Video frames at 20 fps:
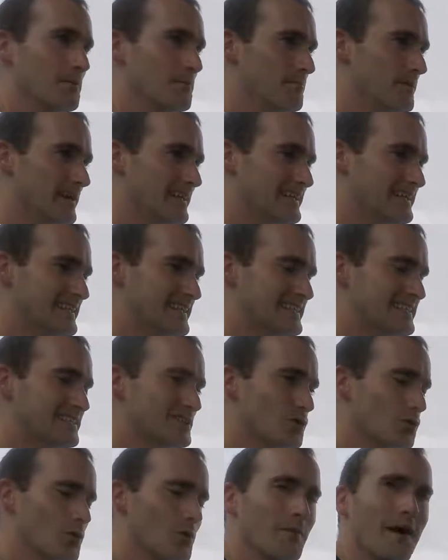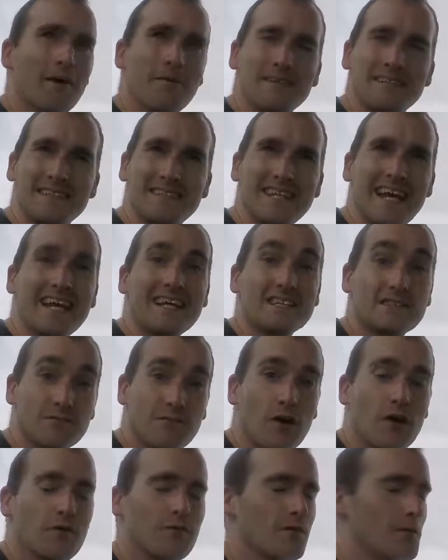But this storm, I would say, is
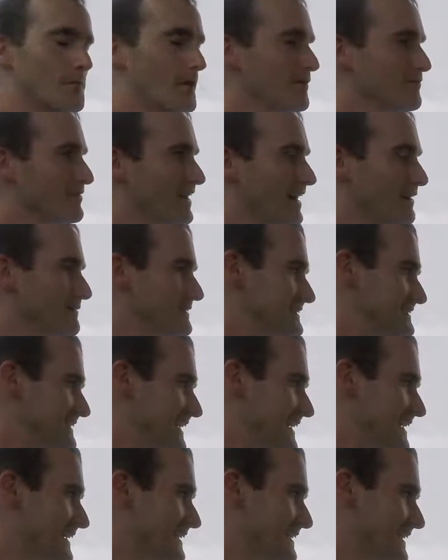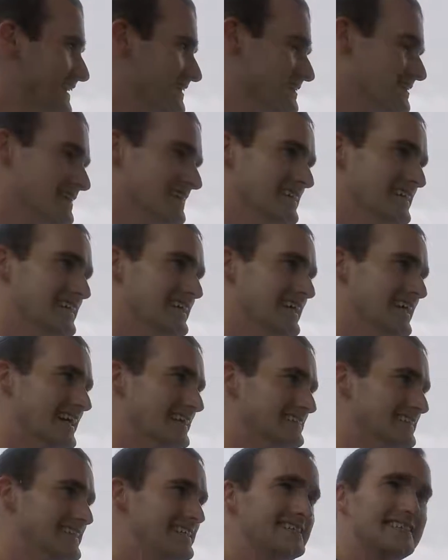far from over. I would say another
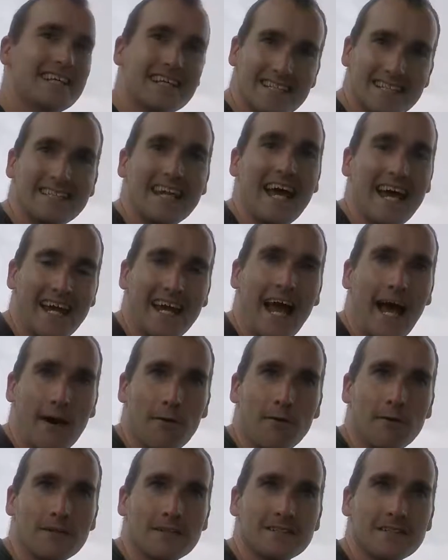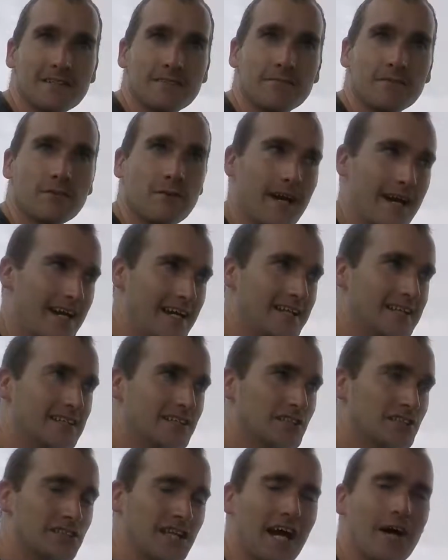at least 6 to 8 hours of
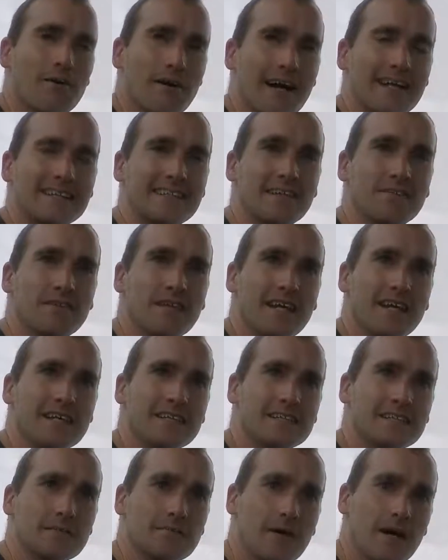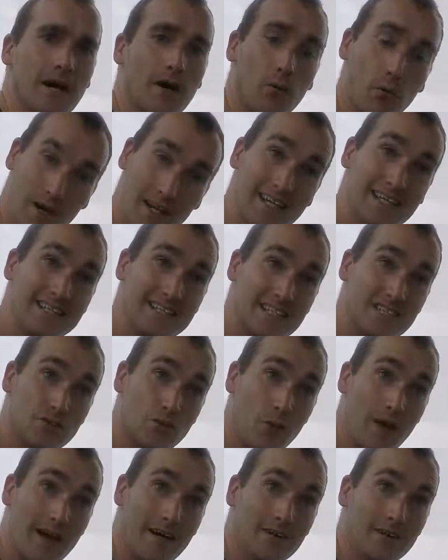rain shower activity and some winds as
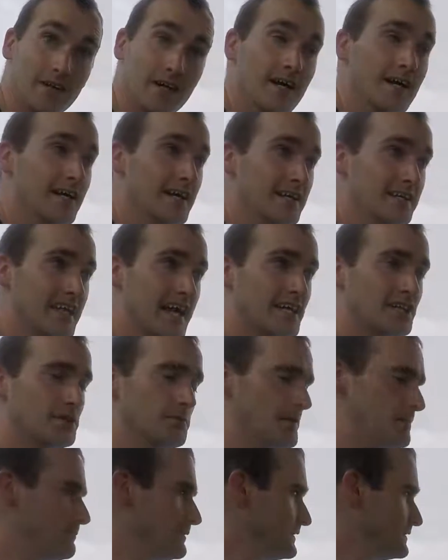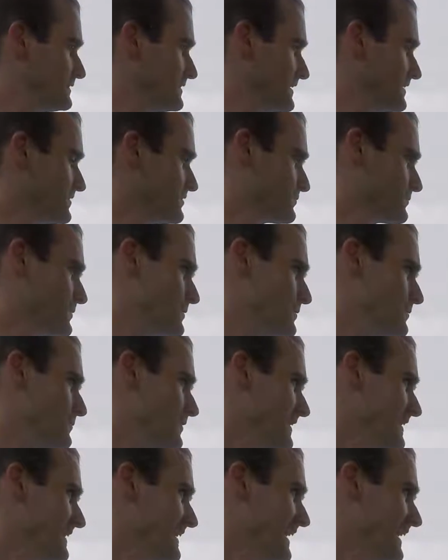well that should be pushing through.